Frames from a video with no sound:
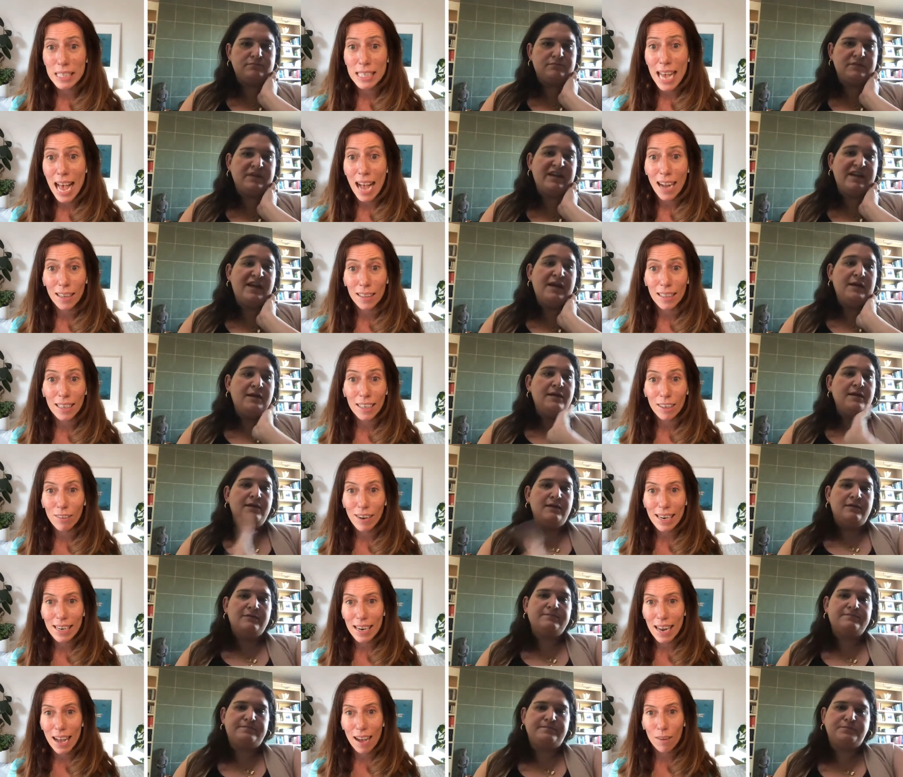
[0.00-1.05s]
Speaker 1: be tackling
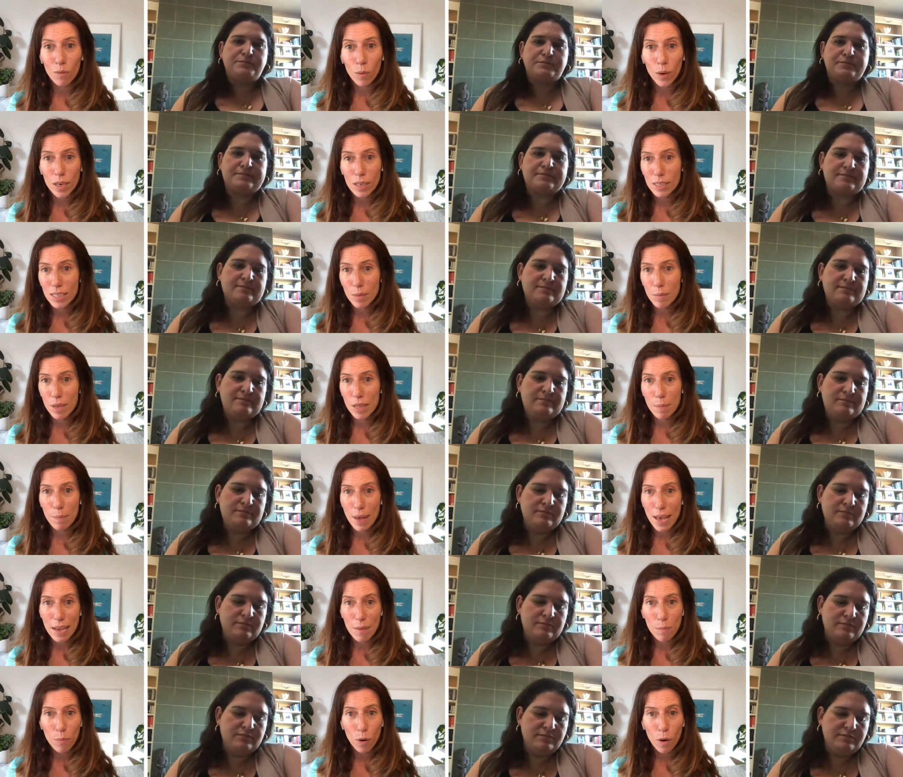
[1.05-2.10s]
right now? What are some of the
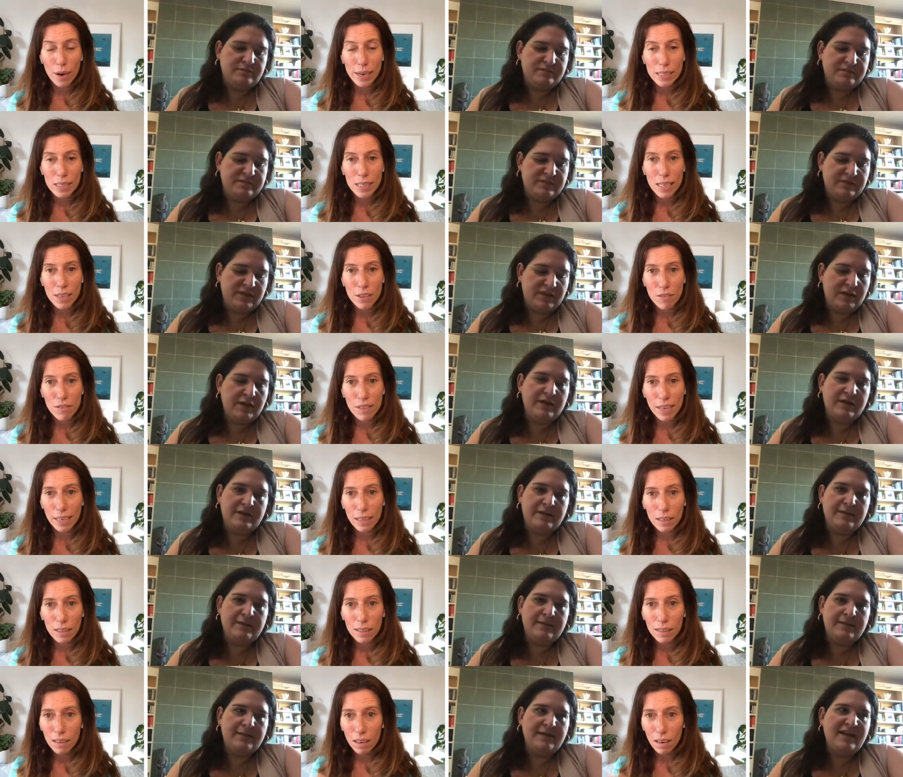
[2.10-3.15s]
pain points that you
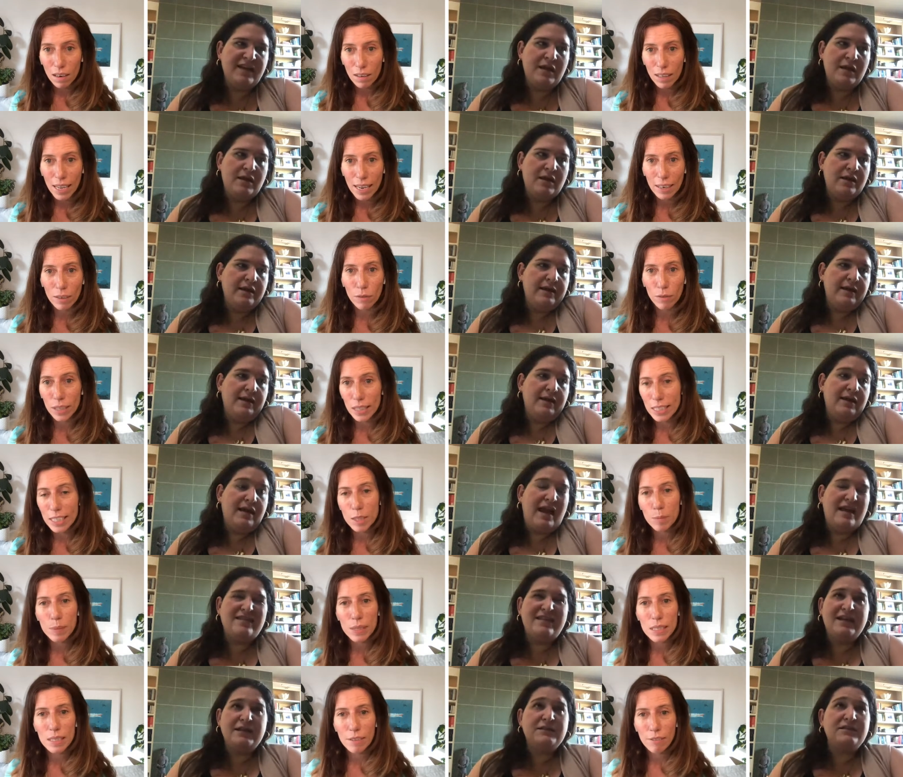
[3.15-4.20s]
think are like really mm.
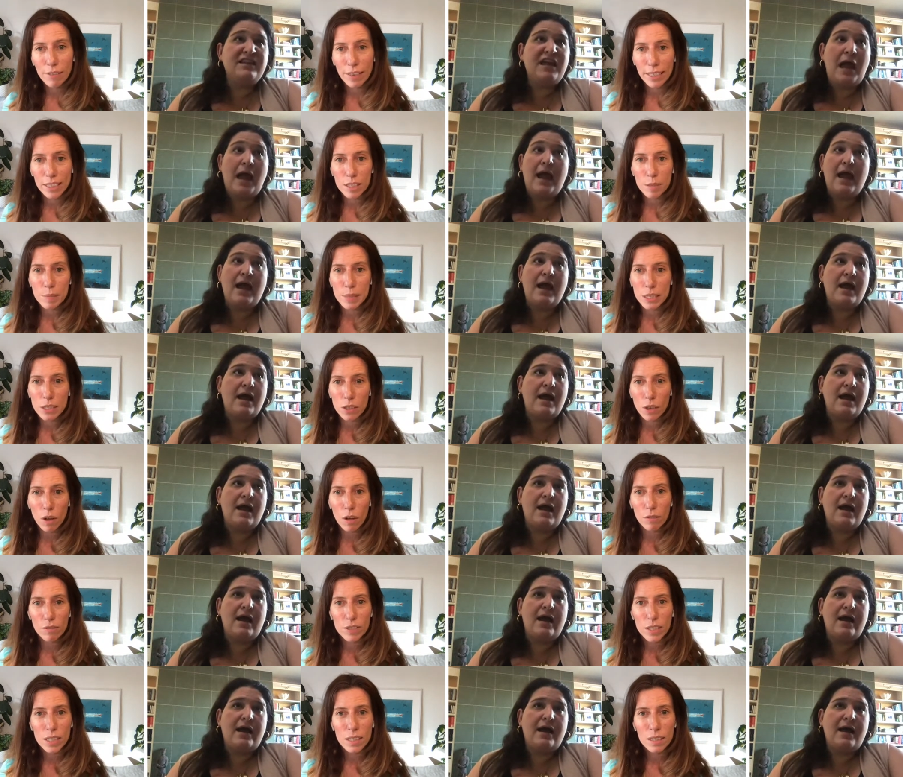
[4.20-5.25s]
specific to be
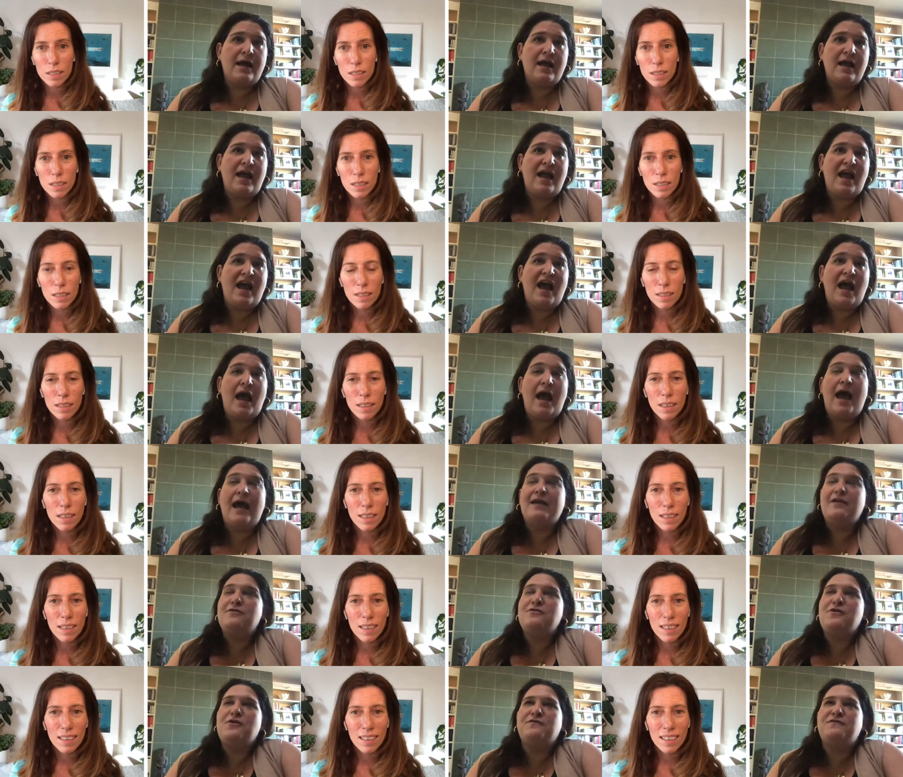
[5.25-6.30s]
solved?
Speaker 2: I
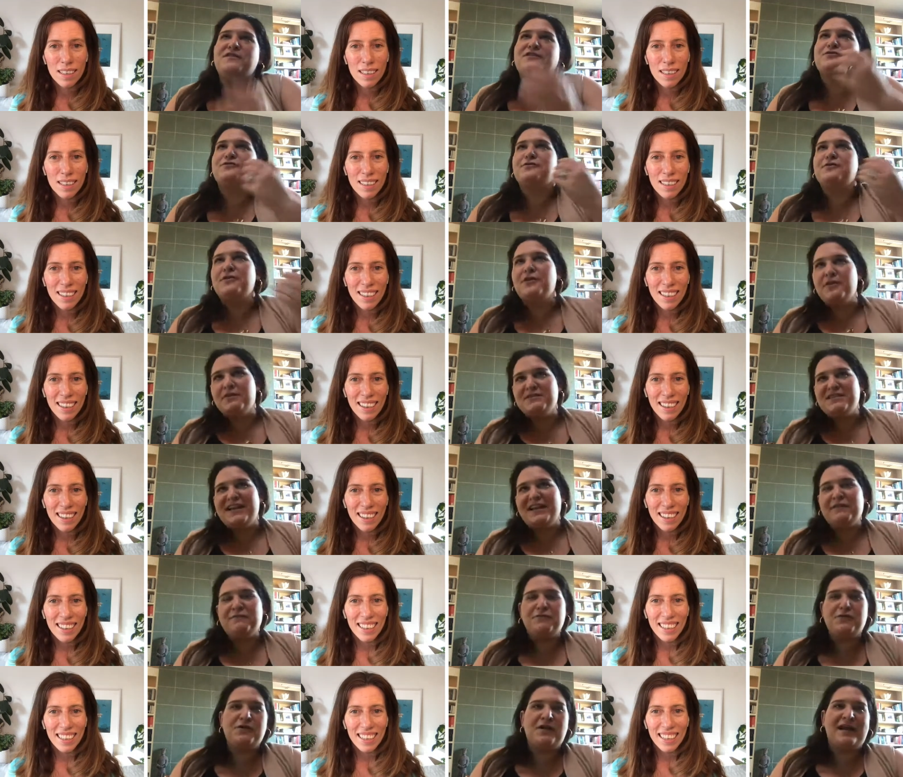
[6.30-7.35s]
don't know if these are the lowest
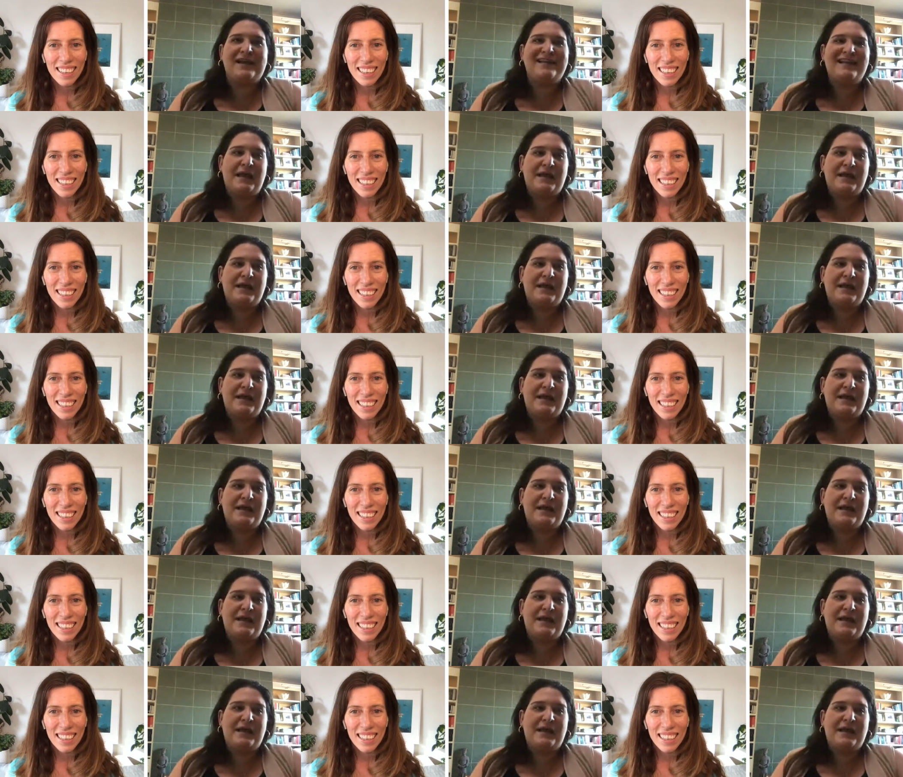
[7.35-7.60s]
hanging fruit. I,